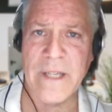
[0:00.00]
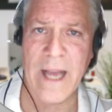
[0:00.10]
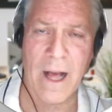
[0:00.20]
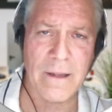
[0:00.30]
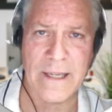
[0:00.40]
The
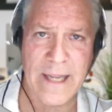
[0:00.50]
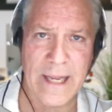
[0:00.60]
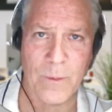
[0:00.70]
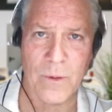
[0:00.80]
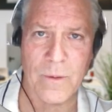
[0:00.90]

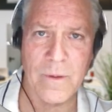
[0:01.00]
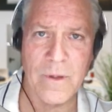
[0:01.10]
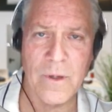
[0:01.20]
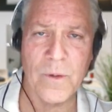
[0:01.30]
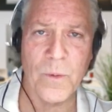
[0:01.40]
mortality
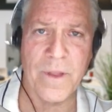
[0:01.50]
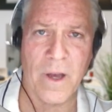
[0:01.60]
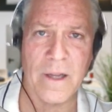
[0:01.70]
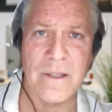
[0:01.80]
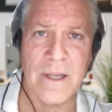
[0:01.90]
table
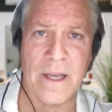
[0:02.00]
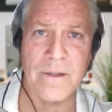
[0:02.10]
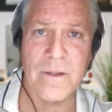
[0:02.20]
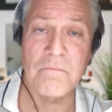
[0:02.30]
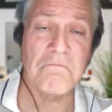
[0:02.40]
with HUD
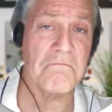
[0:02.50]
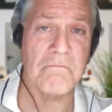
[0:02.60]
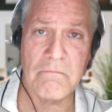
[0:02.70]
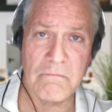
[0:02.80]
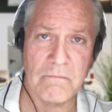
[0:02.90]

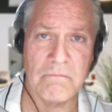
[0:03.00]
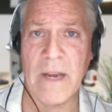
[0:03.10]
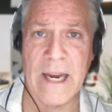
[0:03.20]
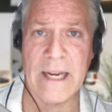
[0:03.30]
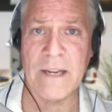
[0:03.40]
says
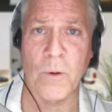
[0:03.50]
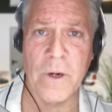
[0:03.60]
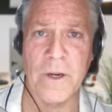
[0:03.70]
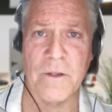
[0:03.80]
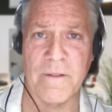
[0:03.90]

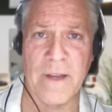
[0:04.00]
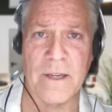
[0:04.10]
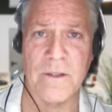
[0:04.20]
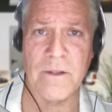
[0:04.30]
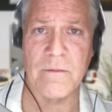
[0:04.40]
84
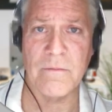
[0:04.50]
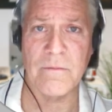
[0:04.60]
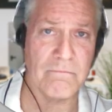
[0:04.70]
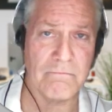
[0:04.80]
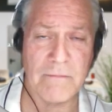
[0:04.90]
years of
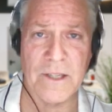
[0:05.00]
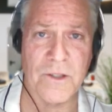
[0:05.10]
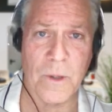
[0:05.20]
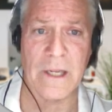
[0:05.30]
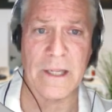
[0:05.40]
age
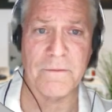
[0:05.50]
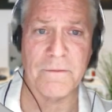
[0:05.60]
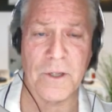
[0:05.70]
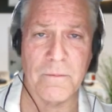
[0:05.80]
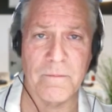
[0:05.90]
he's
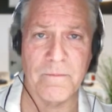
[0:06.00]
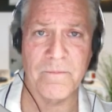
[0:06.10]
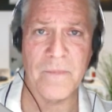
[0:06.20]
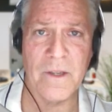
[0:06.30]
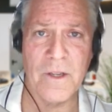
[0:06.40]
going to live
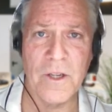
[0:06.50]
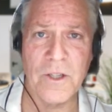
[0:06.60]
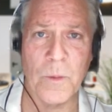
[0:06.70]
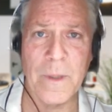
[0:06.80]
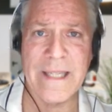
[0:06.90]
to.
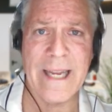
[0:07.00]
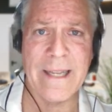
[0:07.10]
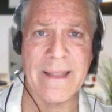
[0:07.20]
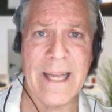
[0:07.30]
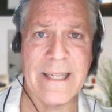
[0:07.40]
So
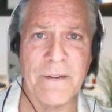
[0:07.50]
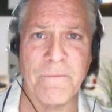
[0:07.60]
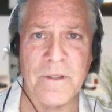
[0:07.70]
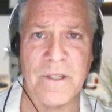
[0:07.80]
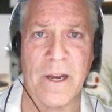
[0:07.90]
we take
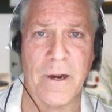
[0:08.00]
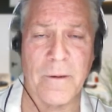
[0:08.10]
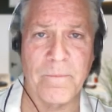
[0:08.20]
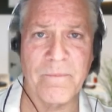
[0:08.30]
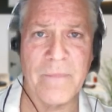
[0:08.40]
that
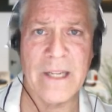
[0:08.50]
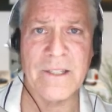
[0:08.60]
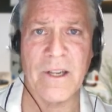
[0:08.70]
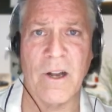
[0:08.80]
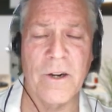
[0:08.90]
difference there.
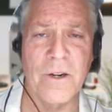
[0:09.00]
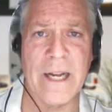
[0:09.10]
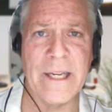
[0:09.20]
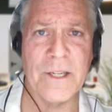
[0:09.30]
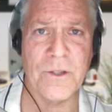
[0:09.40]
That's
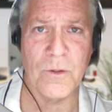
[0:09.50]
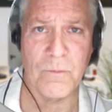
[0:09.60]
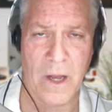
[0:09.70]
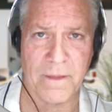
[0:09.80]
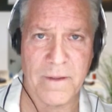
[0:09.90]

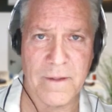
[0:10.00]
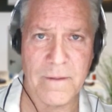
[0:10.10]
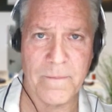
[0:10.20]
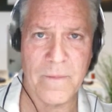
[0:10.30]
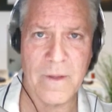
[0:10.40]
192
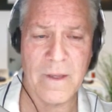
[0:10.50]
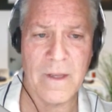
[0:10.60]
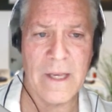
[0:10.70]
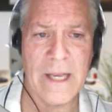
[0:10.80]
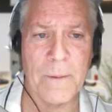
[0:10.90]
months.
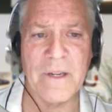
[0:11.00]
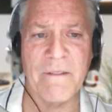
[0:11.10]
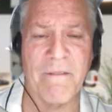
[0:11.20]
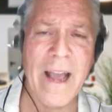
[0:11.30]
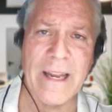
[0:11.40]

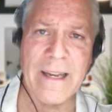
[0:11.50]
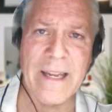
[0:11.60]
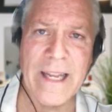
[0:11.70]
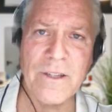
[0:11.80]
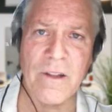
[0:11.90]
And we
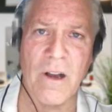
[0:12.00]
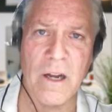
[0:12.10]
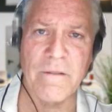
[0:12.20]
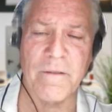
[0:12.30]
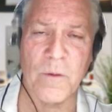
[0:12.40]
divide it
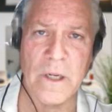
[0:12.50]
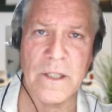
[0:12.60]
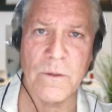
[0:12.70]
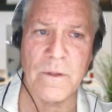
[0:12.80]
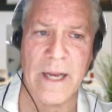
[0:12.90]
into the
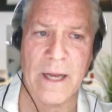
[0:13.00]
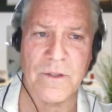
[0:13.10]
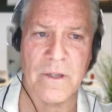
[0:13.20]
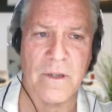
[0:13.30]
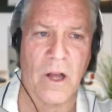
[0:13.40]

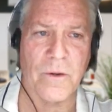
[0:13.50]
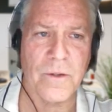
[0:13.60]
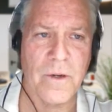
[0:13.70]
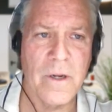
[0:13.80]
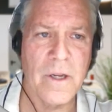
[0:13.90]

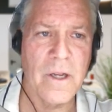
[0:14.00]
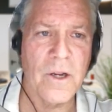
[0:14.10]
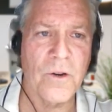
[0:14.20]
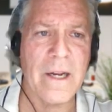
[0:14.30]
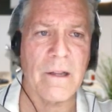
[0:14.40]
$142,000
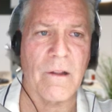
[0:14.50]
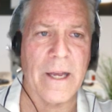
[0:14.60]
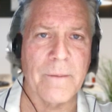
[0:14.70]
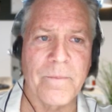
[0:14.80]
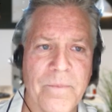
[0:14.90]

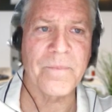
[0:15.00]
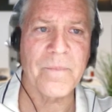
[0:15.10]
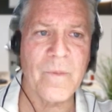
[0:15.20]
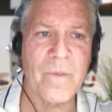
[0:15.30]
credit line.